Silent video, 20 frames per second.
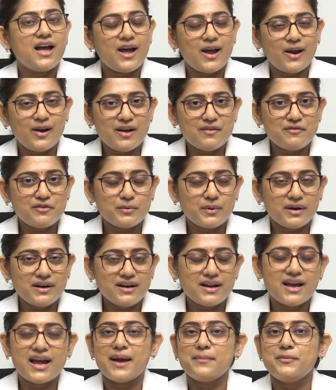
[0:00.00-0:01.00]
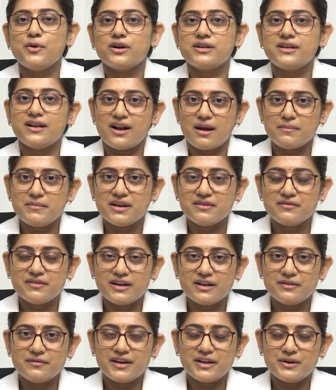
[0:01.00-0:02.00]
Hello everyone, I'm Dr. Ramya
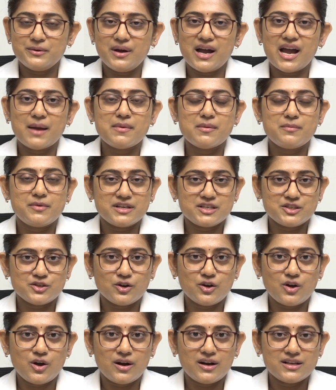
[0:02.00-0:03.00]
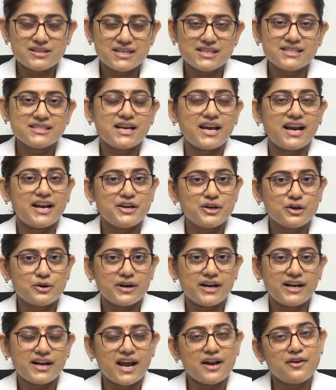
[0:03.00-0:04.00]
Valiveru. I'm a breast oncologist,
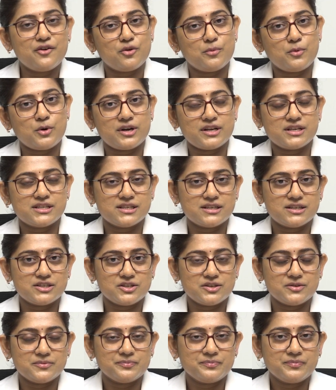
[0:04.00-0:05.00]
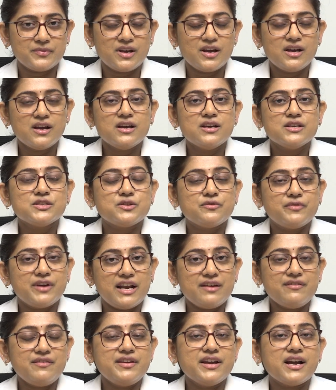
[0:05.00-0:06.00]
endocrine and robotic surgeon. So
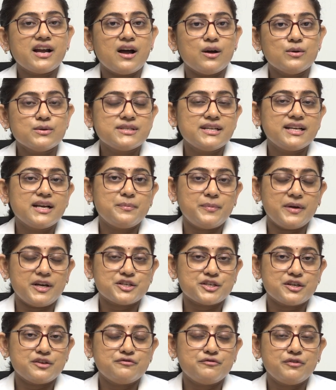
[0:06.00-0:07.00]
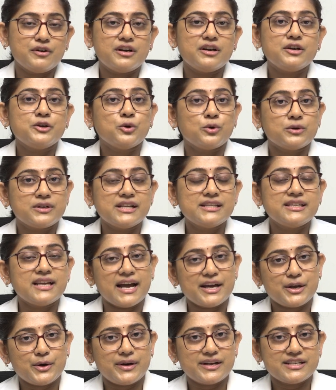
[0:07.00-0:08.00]
whenever we are counseling a patient for total
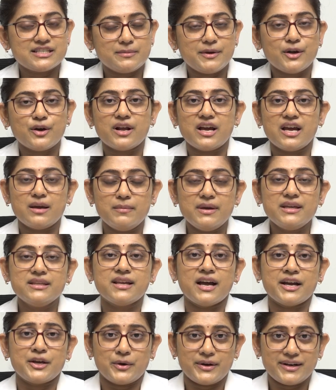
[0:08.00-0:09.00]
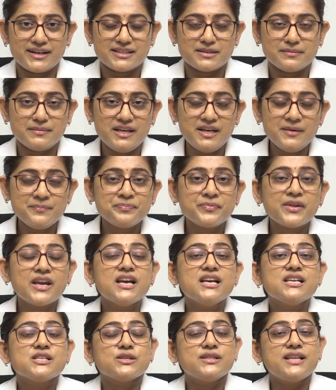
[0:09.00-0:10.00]
thyroidectomy or a hemithyroidectomy,
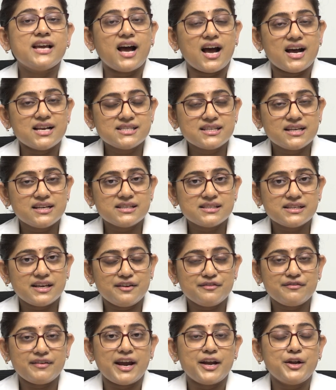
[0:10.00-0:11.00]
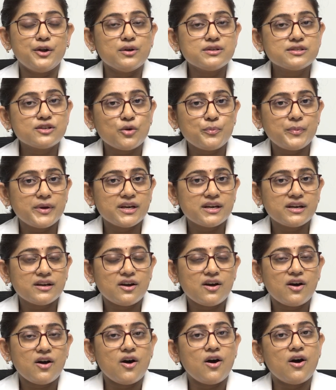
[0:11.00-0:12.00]
so they ask us if endoscopic
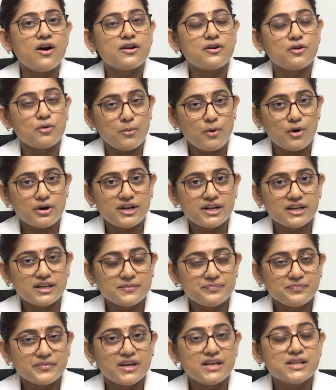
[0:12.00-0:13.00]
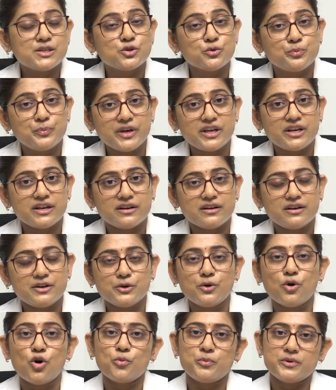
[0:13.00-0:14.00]
or robotic is superior
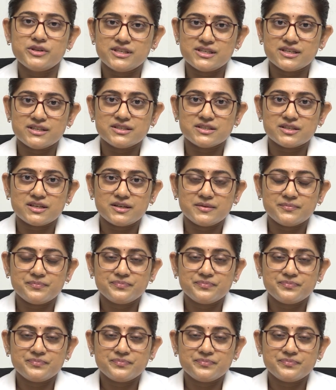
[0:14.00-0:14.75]
to open surgery.